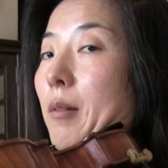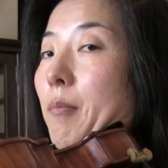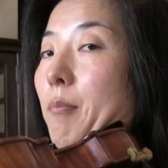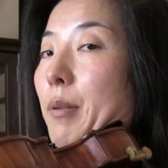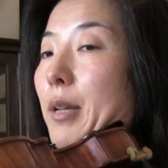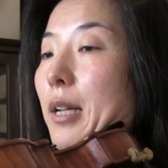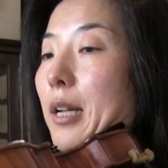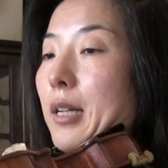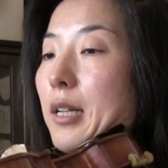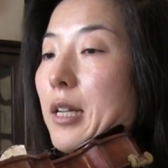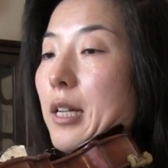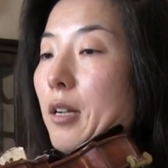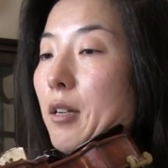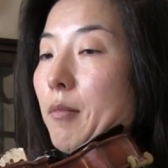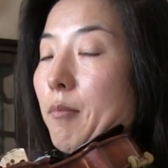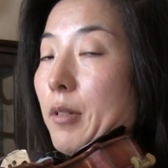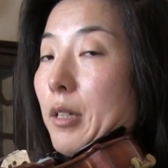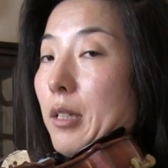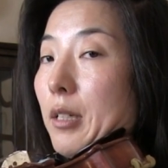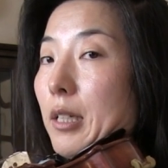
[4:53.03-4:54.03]
being
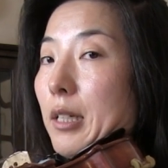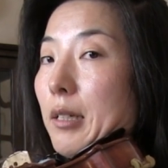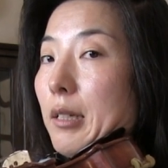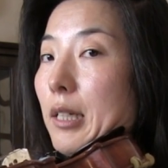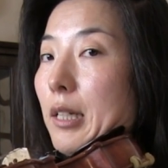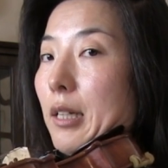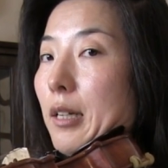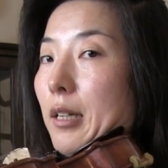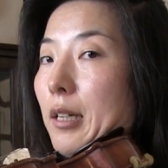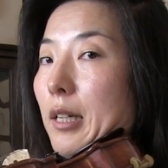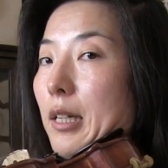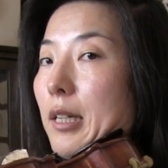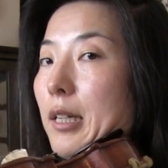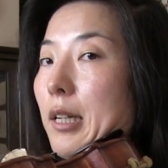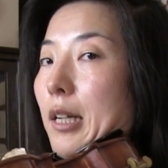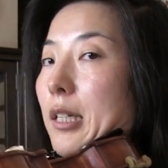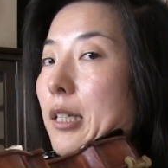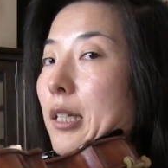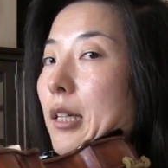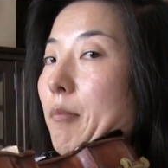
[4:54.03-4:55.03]
near uh,
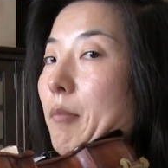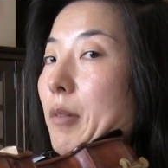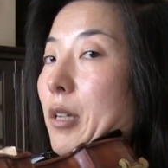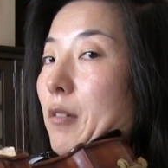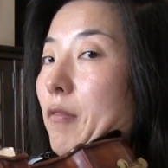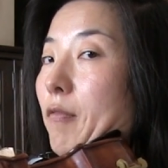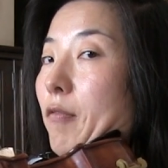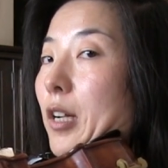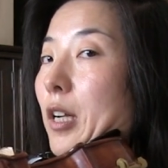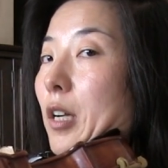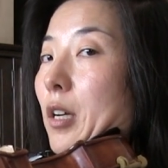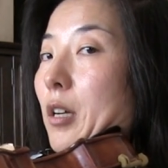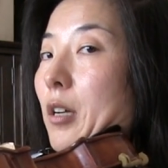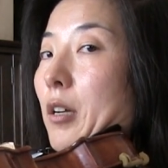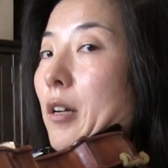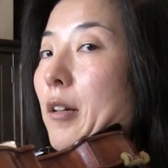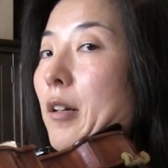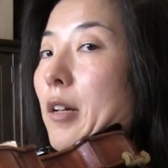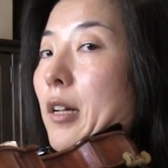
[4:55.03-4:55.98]
index and middle finger.